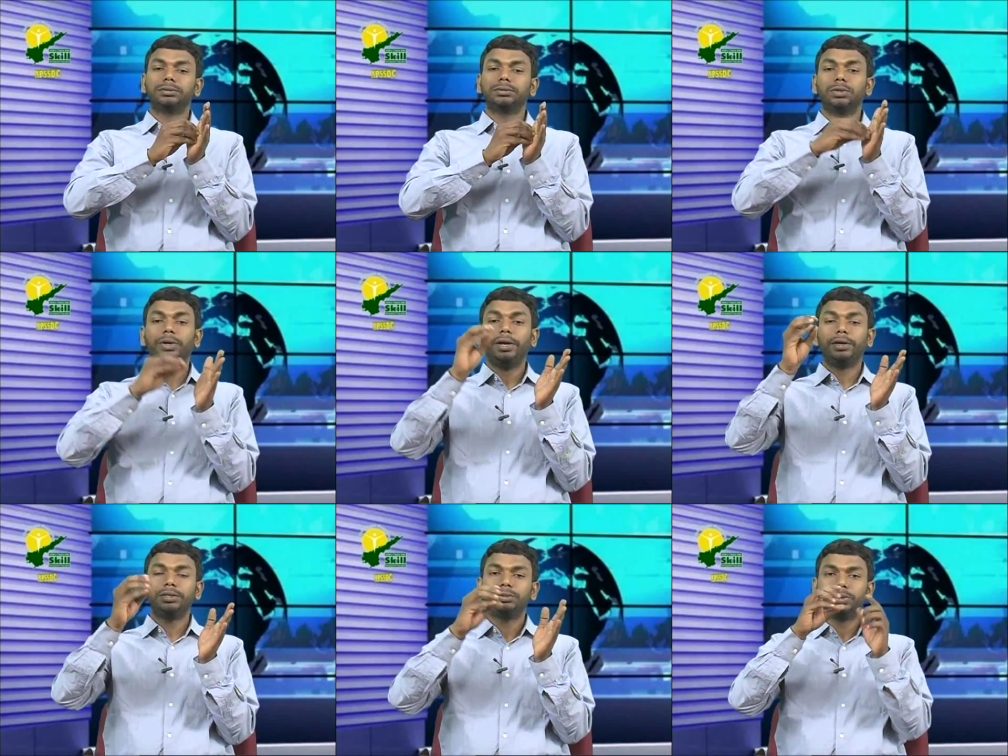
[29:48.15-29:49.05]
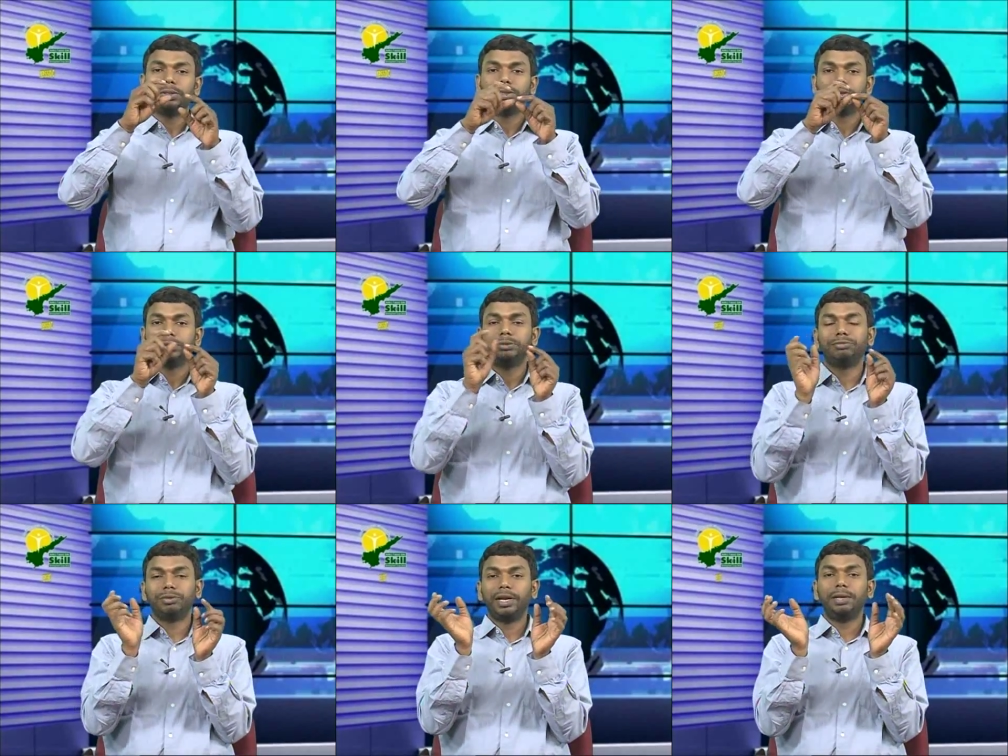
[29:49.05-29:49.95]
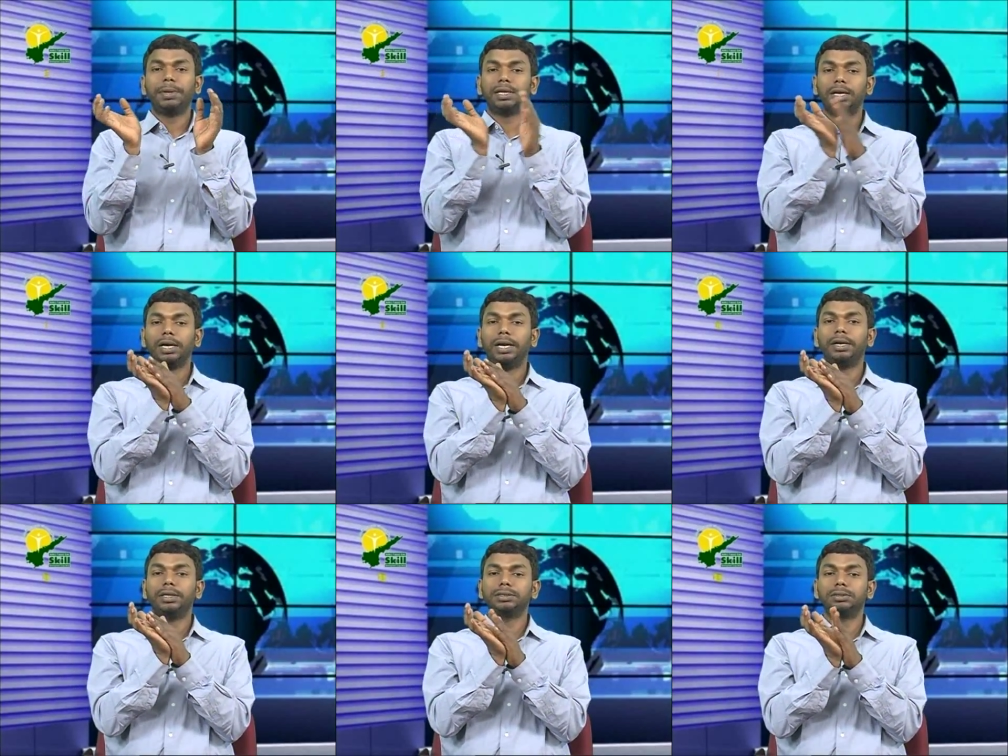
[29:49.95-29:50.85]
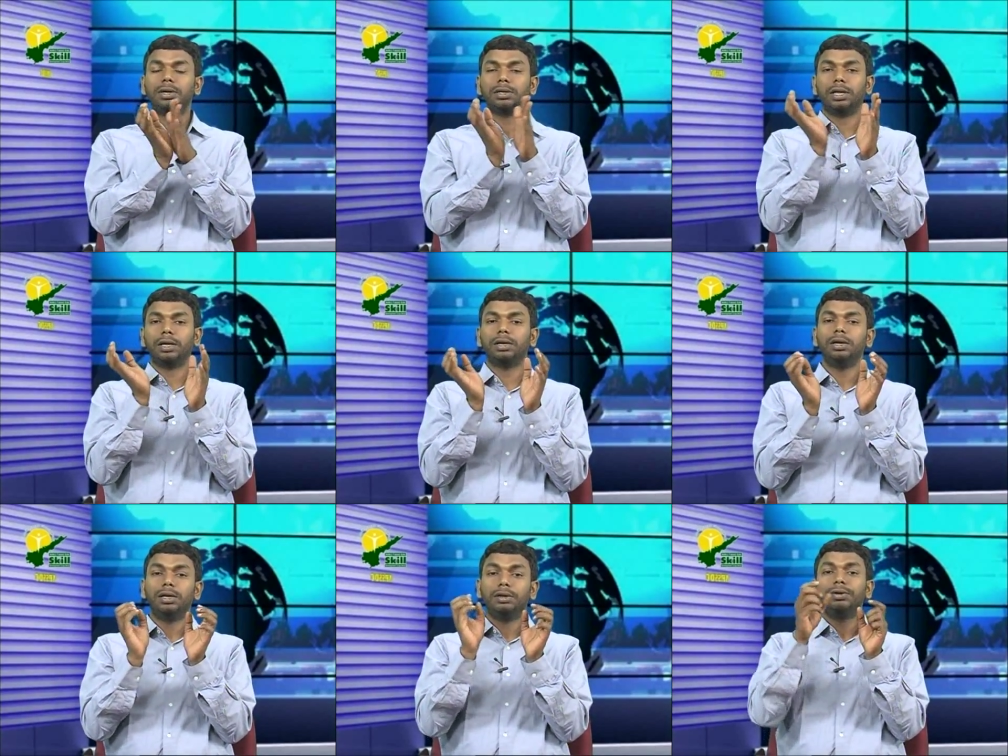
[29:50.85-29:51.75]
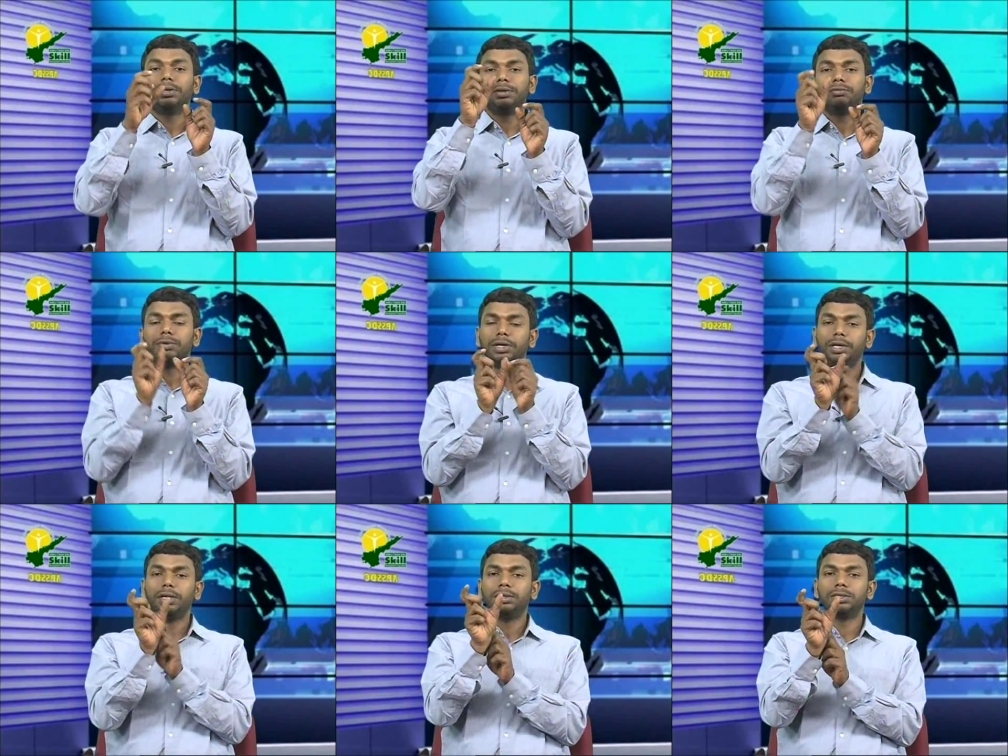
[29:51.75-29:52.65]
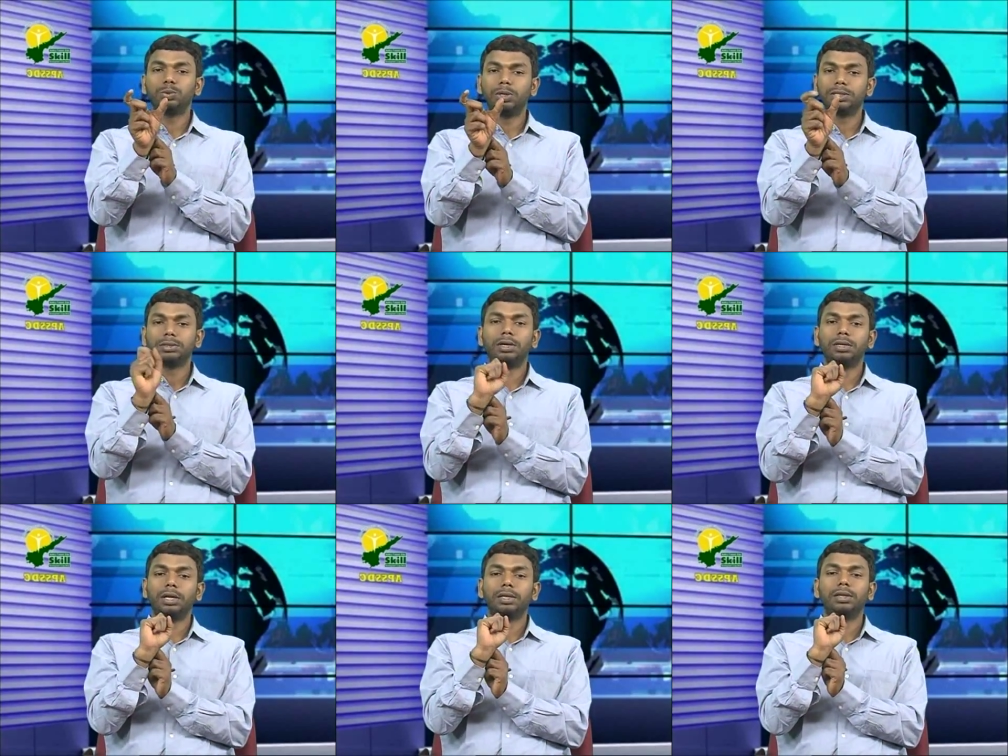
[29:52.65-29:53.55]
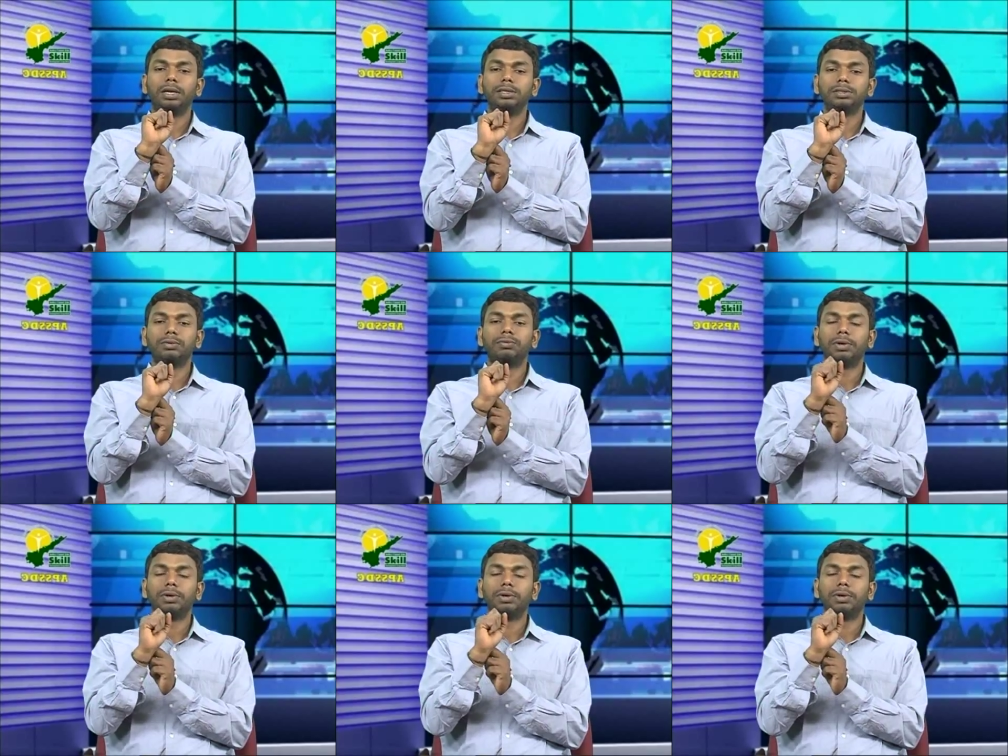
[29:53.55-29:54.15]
So this, if any particular entry is not there, if this word is not there in the list of